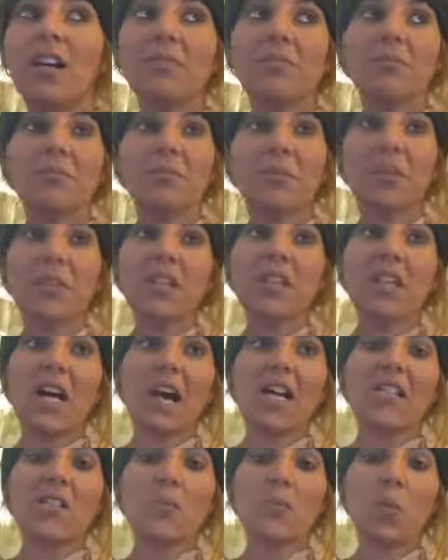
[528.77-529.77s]

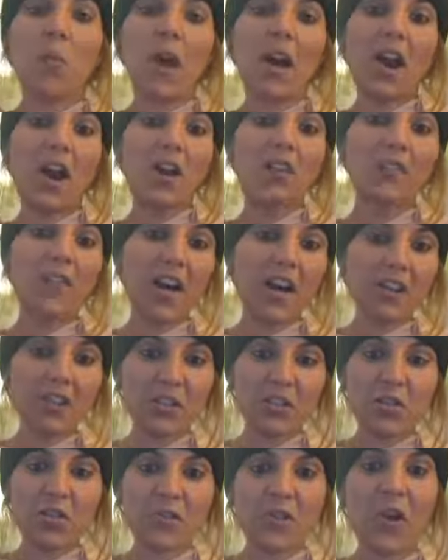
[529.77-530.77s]
realize what our
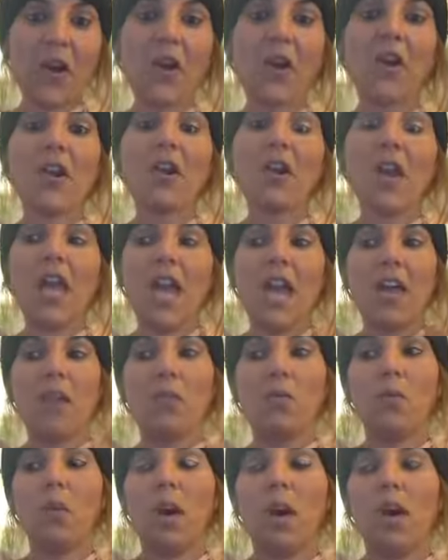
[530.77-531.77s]
values are
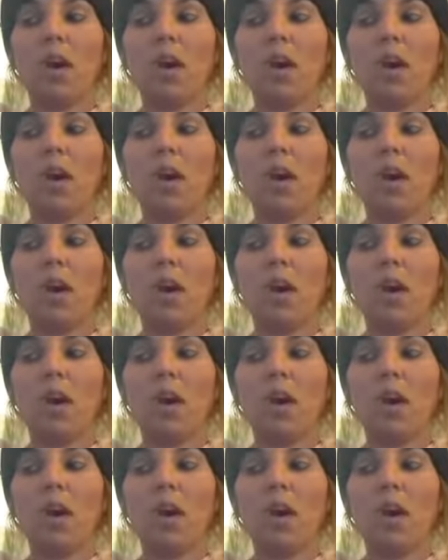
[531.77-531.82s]
and